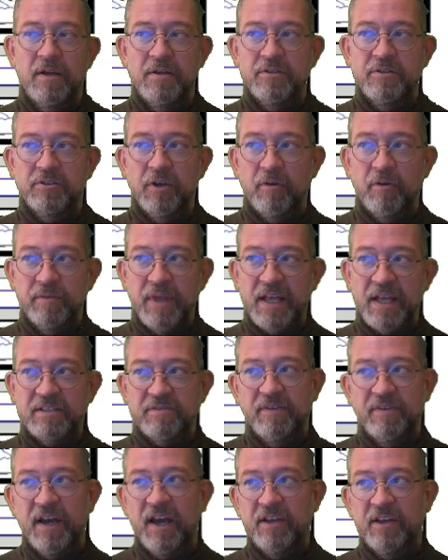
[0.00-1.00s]
So
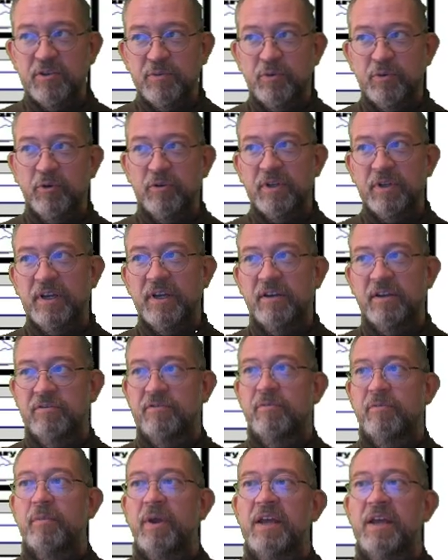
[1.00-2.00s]
that's where you put
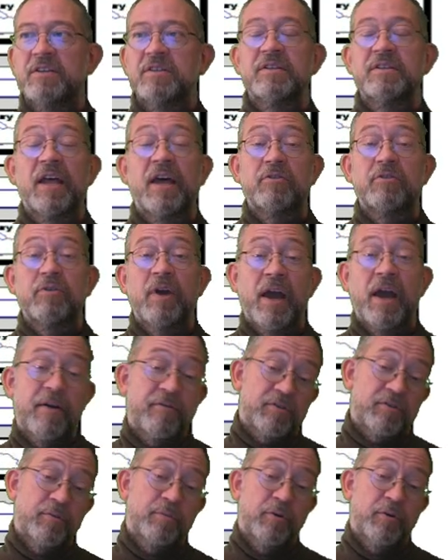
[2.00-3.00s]
information that you
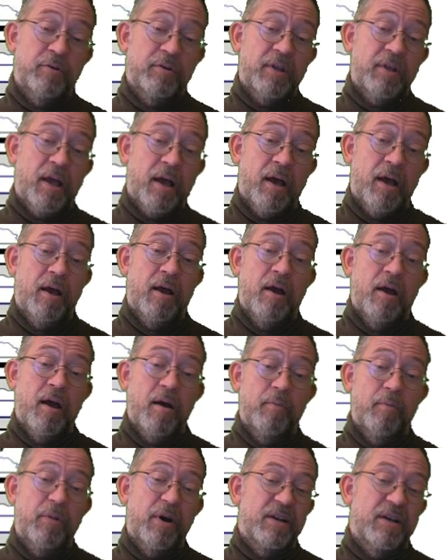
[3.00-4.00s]
have to put there,
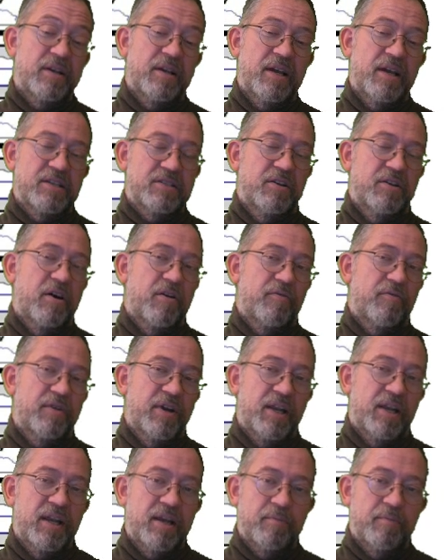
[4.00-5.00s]
but it's not
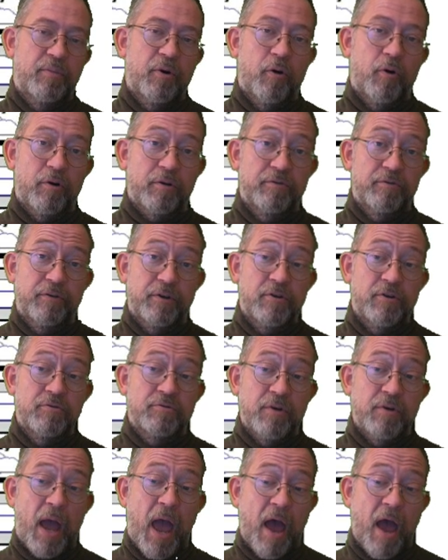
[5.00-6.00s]
really important for you
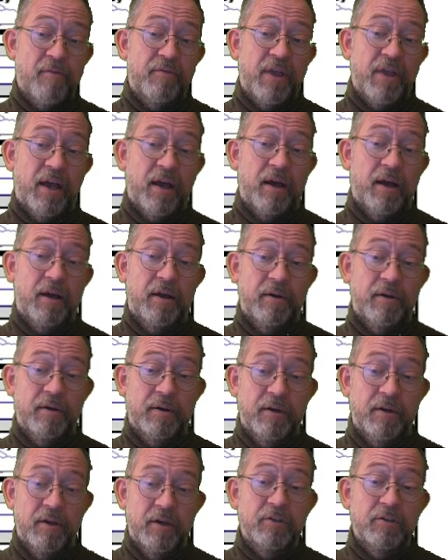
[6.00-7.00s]
to have there,
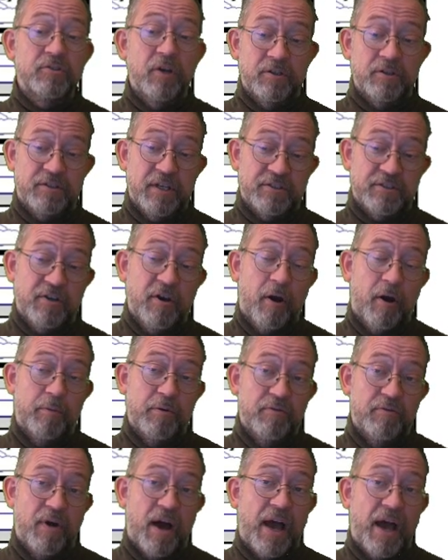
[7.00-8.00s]
such as
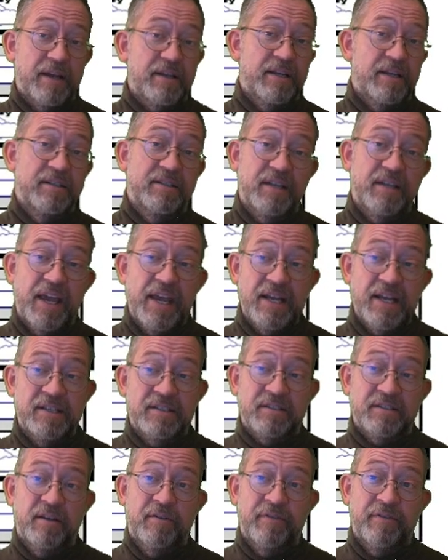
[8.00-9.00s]
copyright and
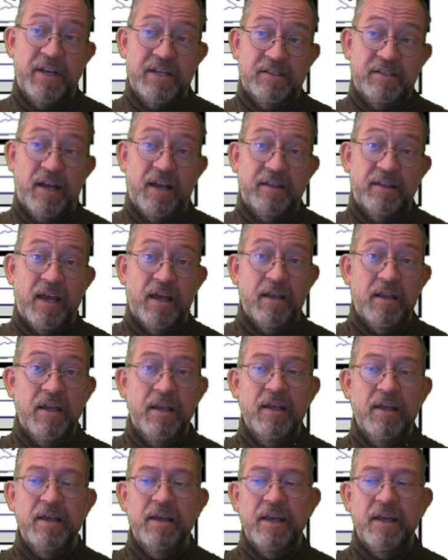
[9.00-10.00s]
dates and things like that.
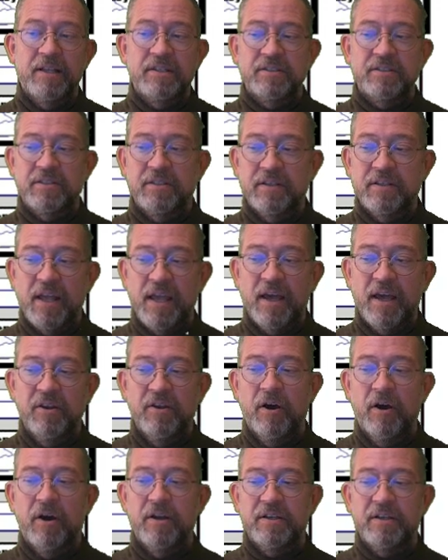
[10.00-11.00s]
It's, they are
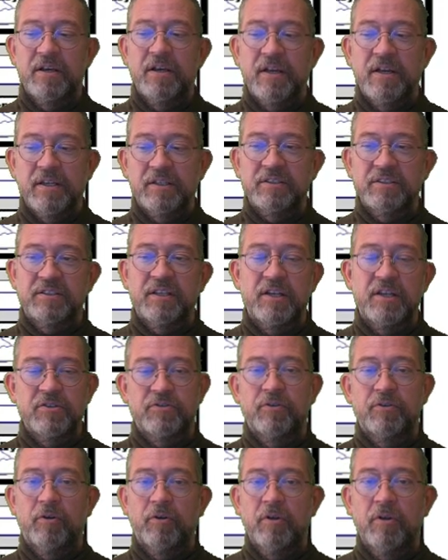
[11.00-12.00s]
not
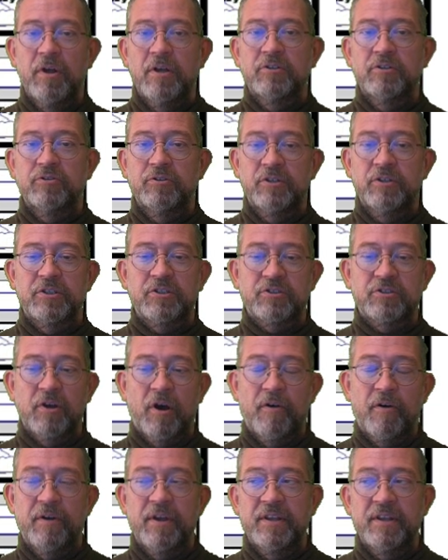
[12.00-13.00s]
central to the
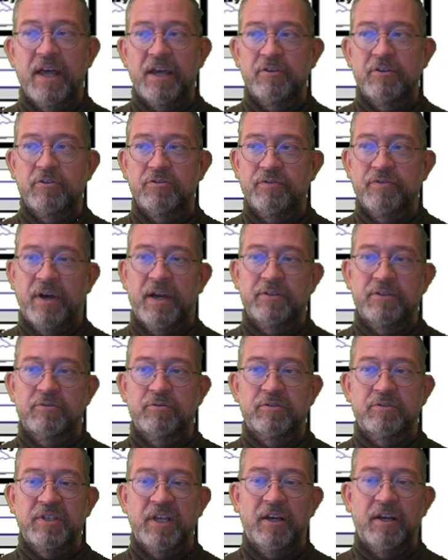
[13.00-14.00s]
story that you're trying to
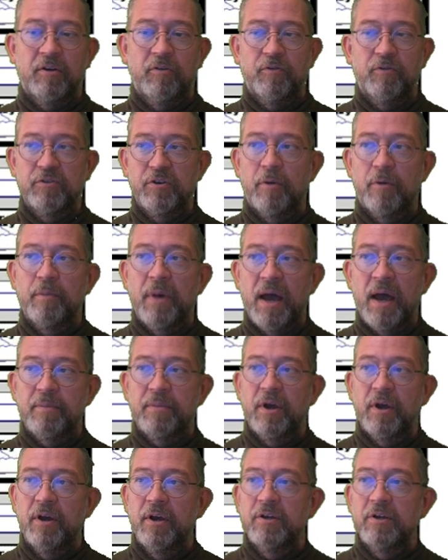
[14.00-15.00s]
tell with your map.
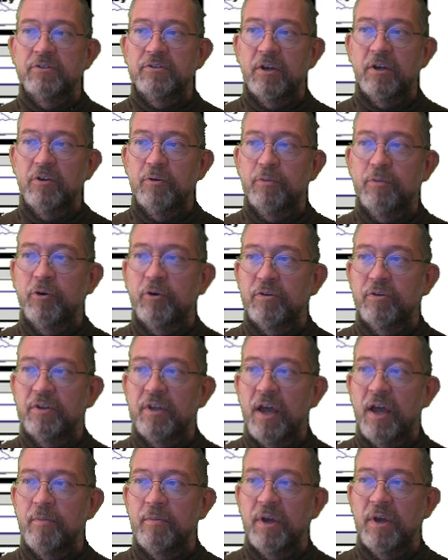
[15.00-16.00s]
So you put
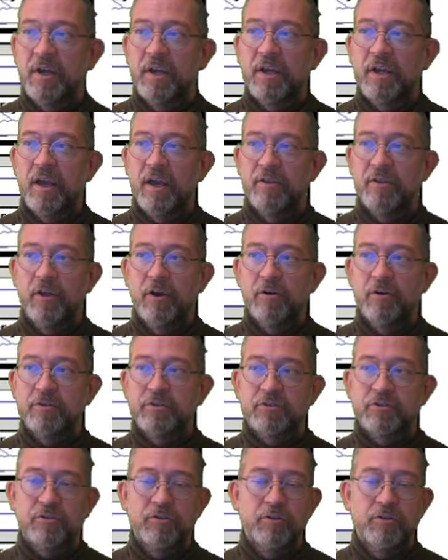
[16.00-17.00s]
them in
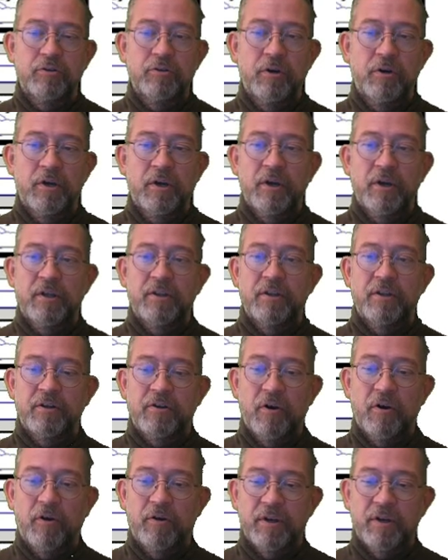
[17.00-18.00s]
those two
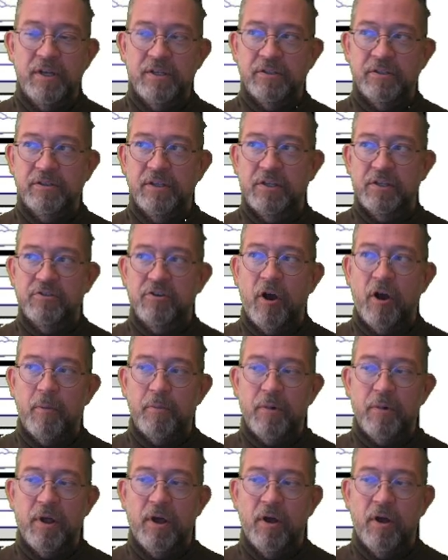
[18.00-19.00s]
corners, the
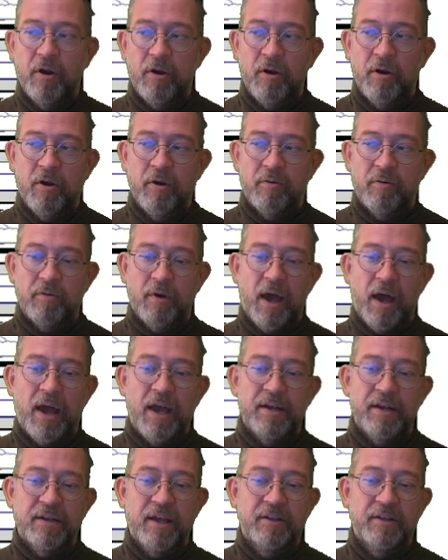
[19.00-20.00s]
top
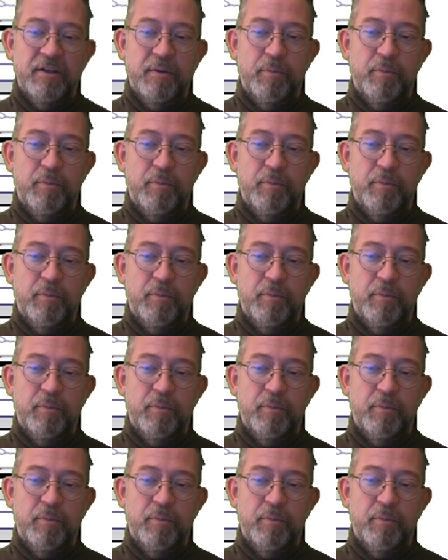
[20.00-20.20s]
right and the